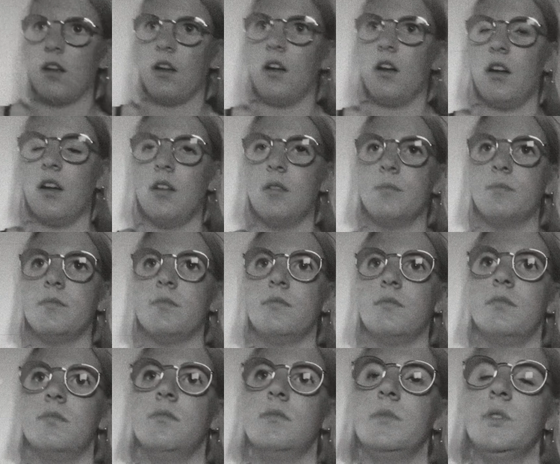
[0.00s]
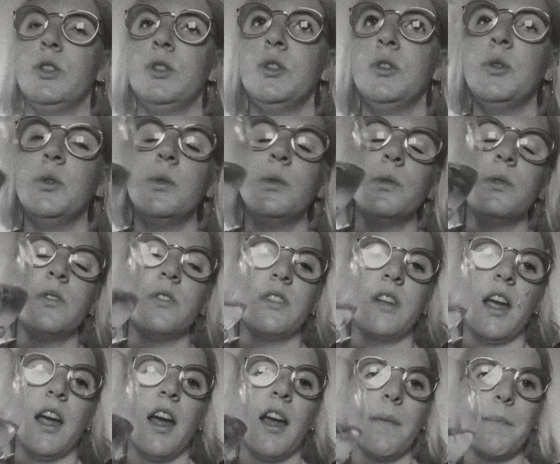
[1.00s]
Um, the news,
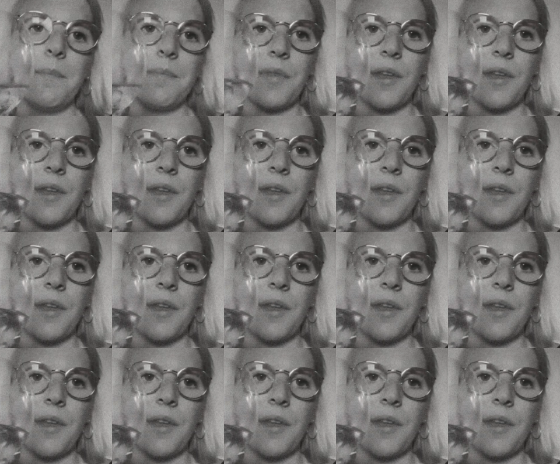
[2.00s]
yeah.